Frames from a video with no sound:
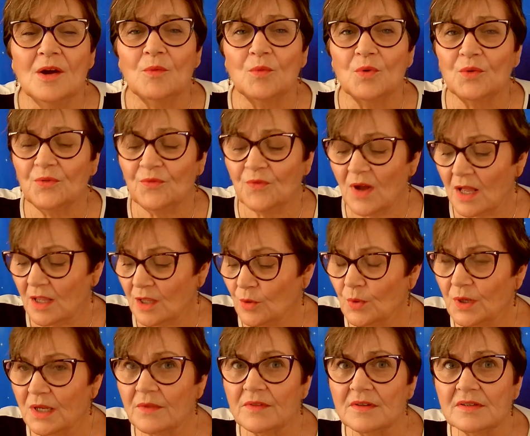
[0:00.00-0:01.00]
We're
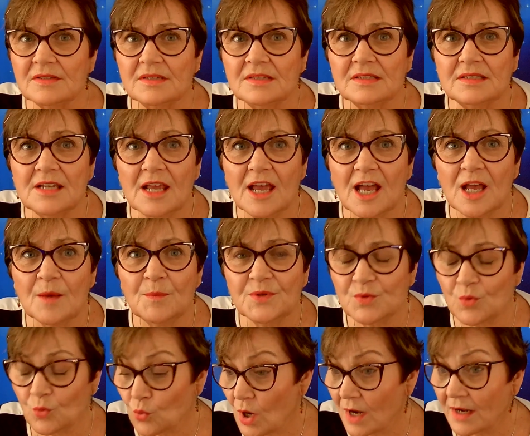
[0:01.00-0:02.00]
following the steps.
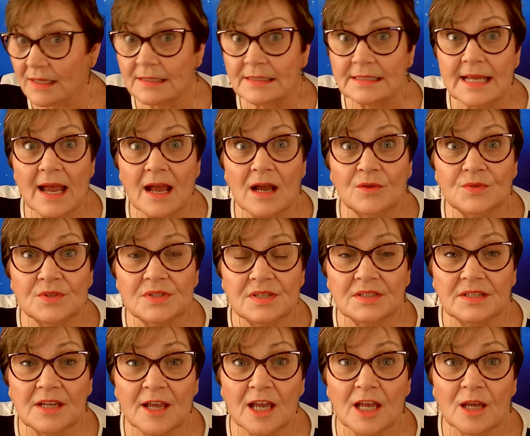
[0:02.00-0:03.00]
We're writing down
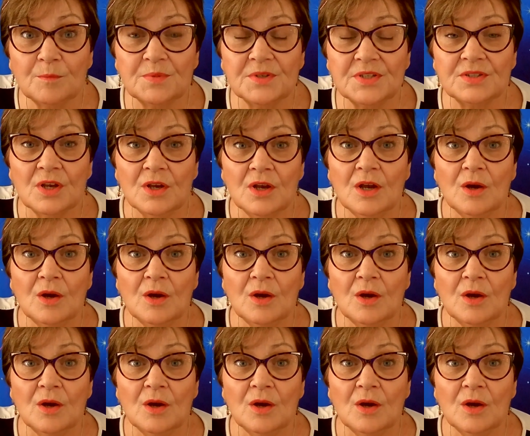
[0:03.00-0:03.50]
steps.